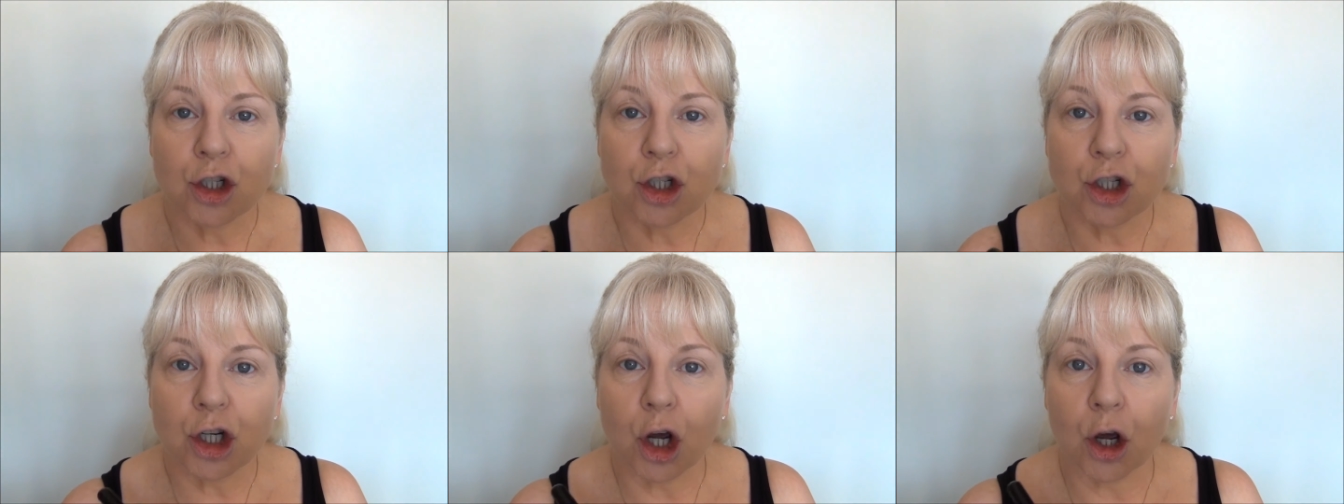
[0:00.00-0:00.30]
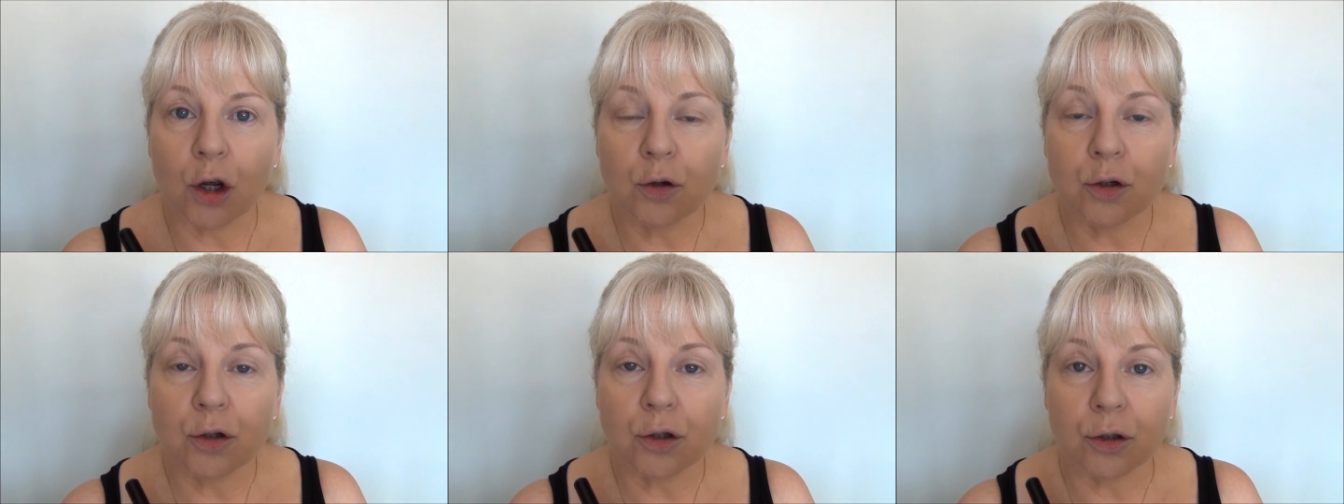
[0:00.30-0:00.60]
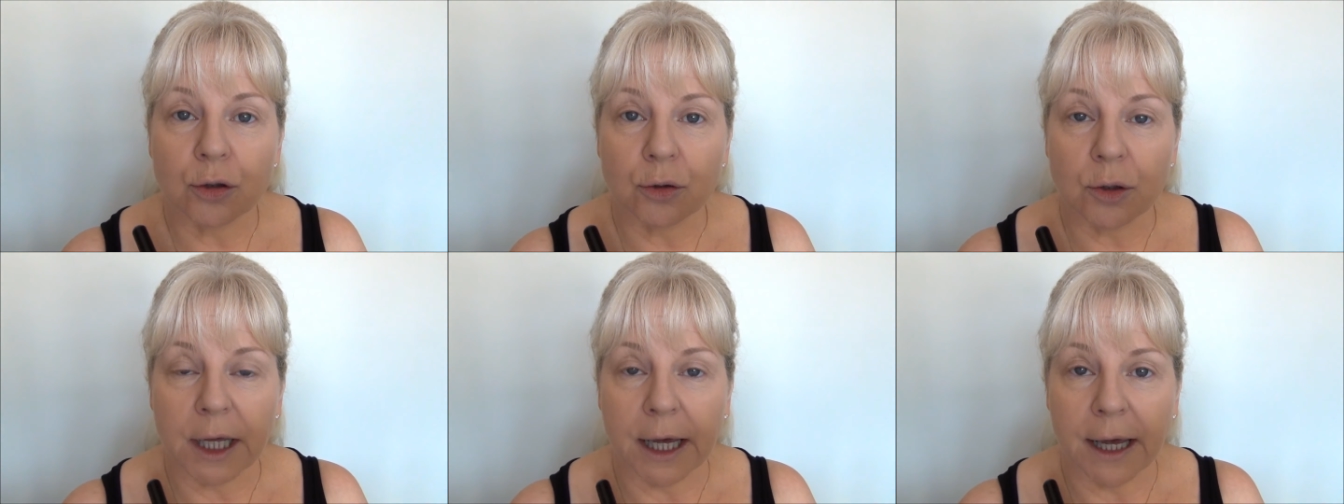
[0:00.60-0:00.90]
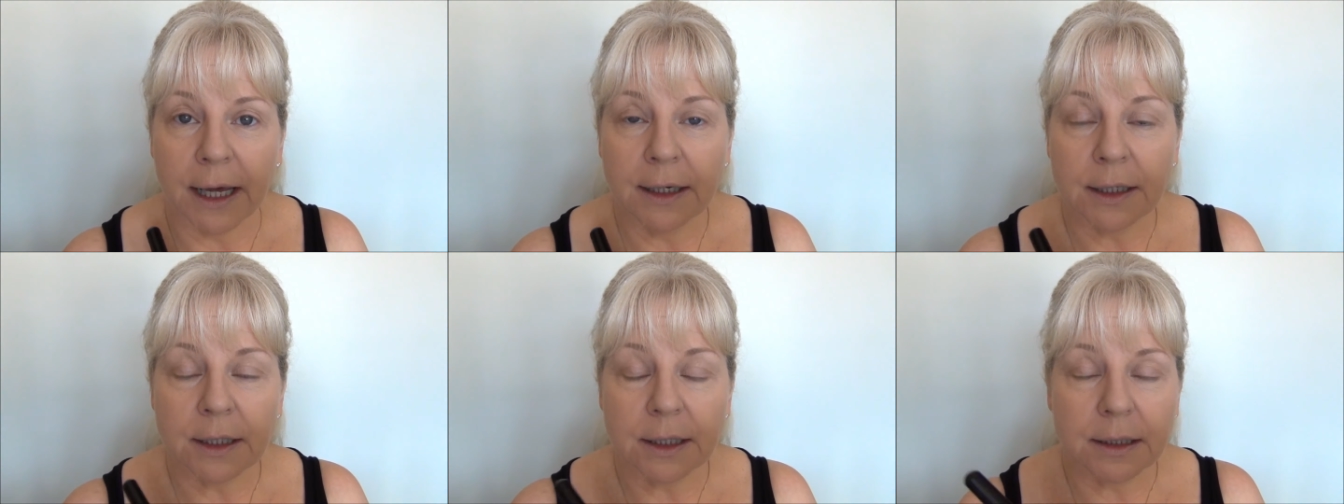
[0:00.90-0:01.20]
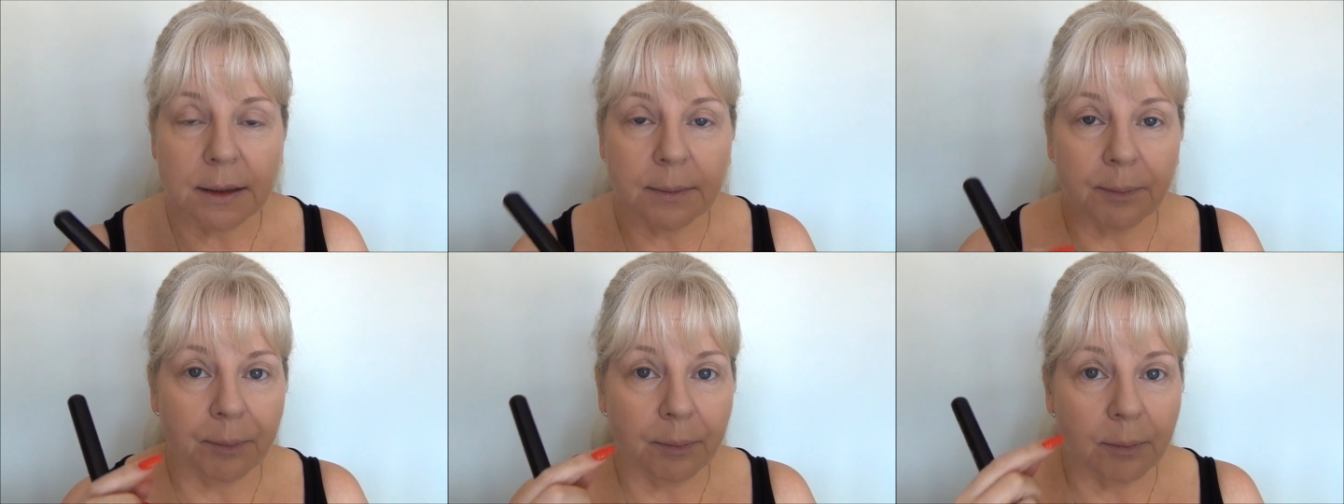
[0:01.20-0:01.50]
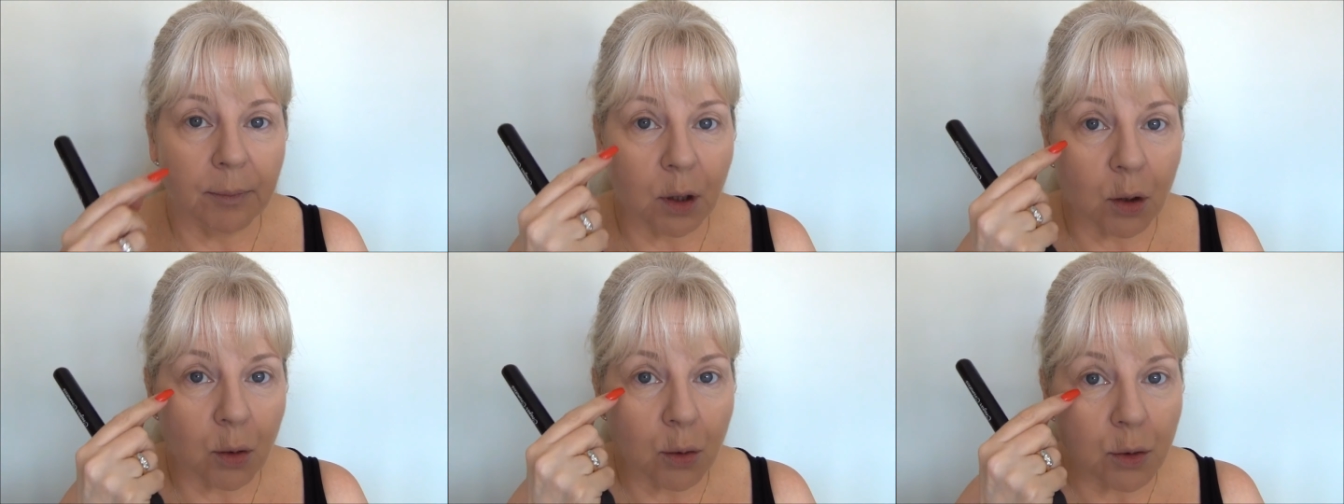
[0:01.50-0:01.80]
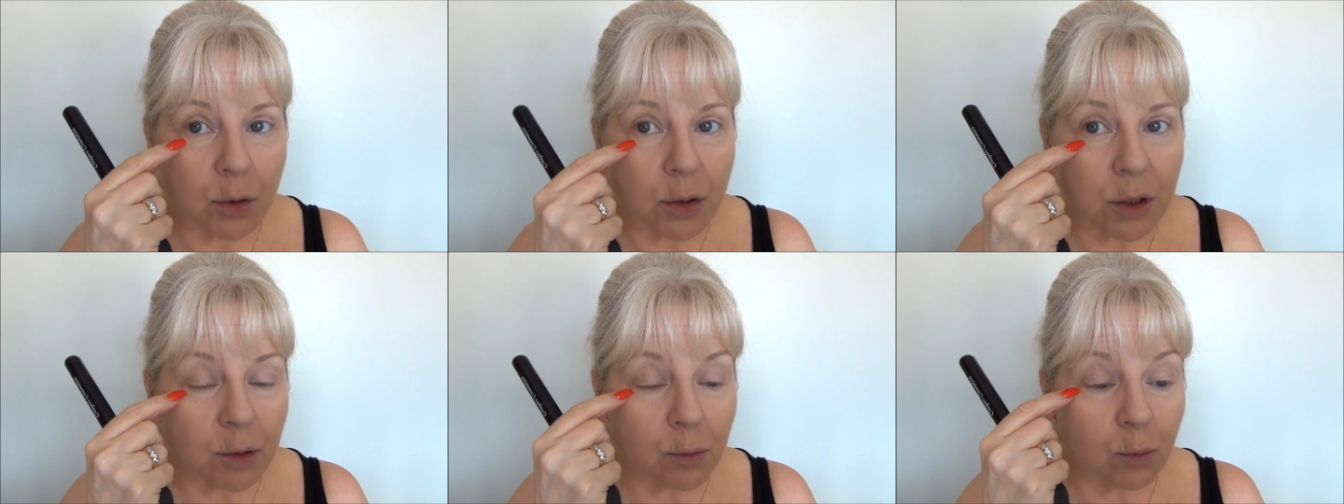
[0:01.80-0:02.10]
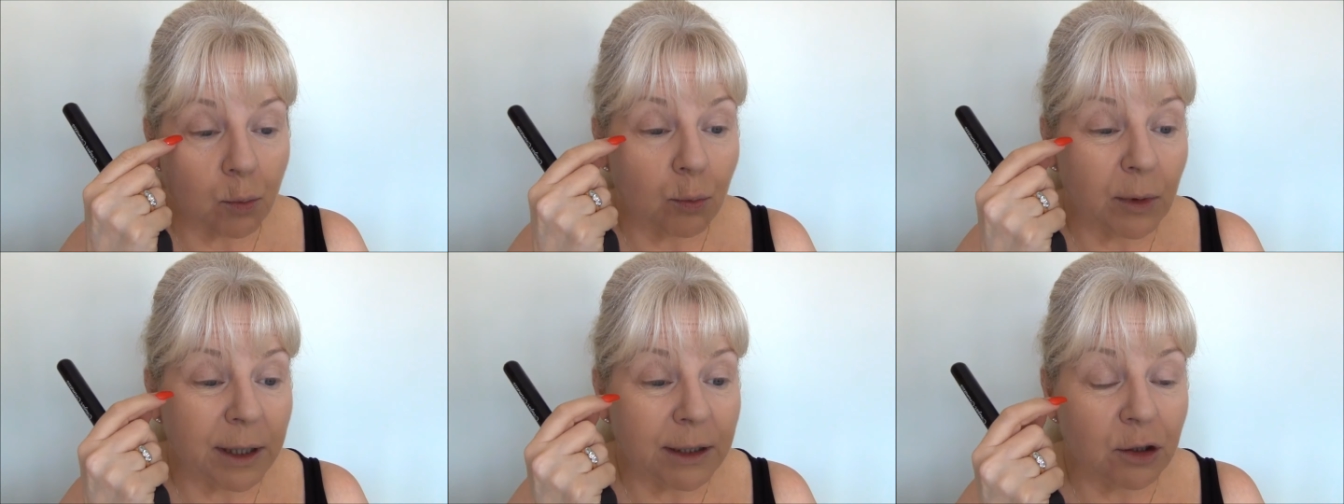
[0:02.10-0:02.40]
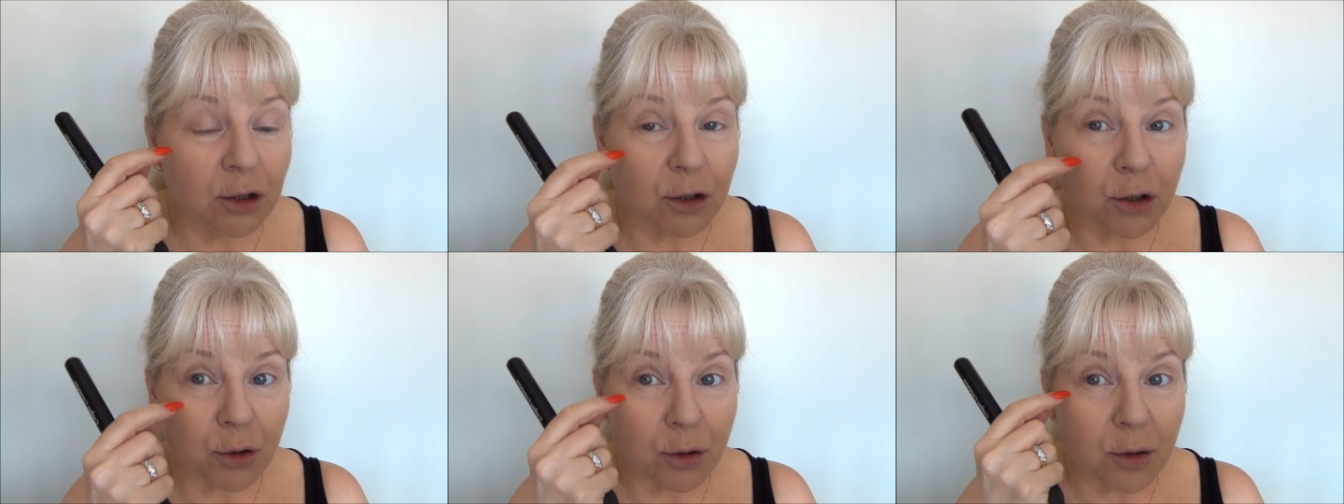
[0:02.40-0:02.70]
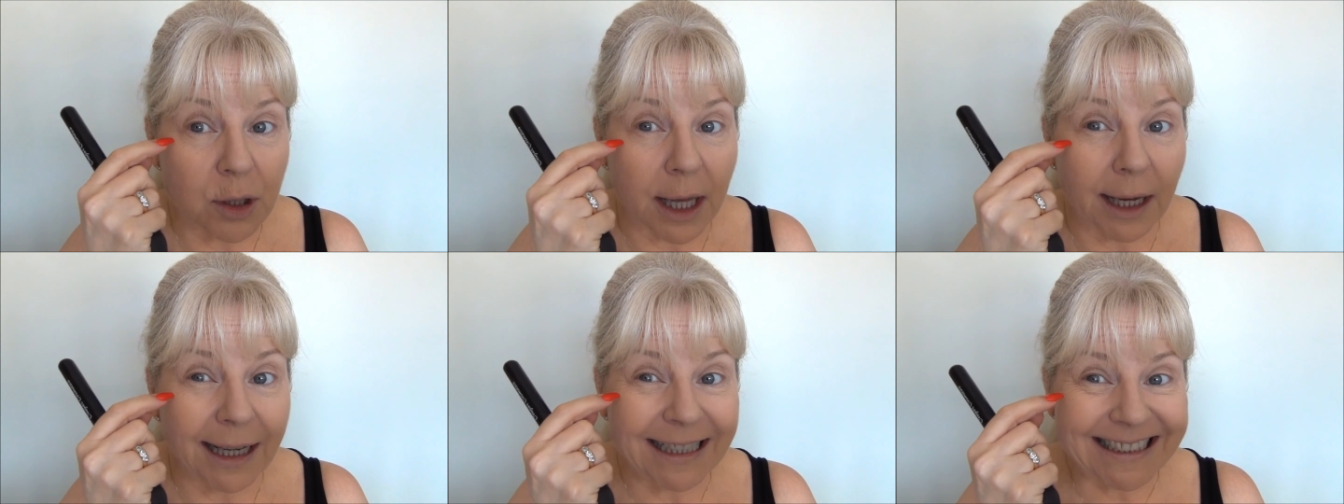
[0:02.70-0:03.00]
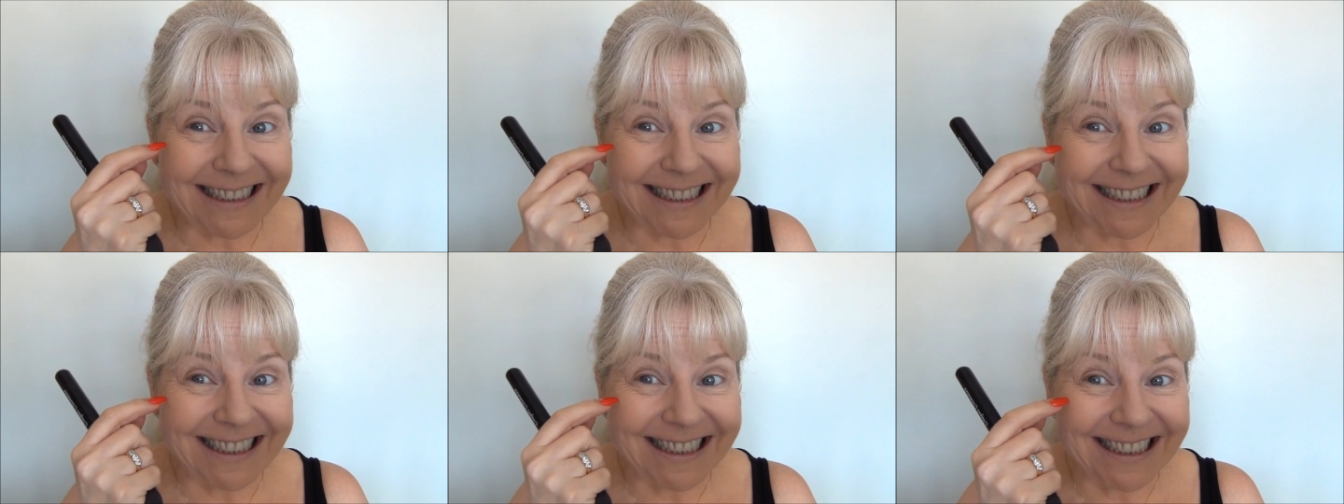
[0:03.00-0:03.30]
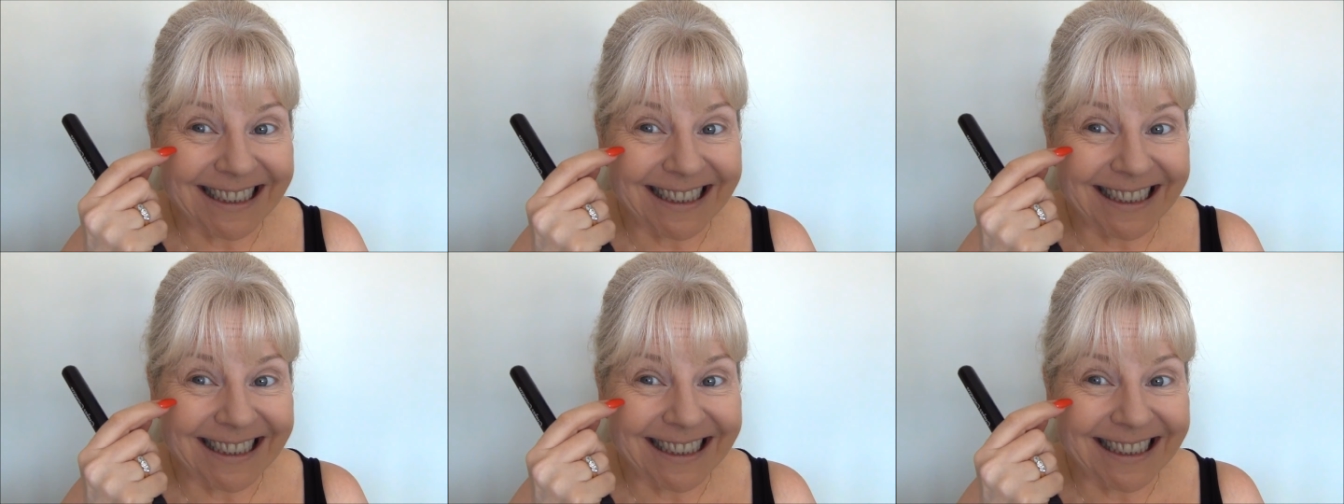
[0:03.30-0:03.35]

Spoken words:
Don't do that, because when you do that,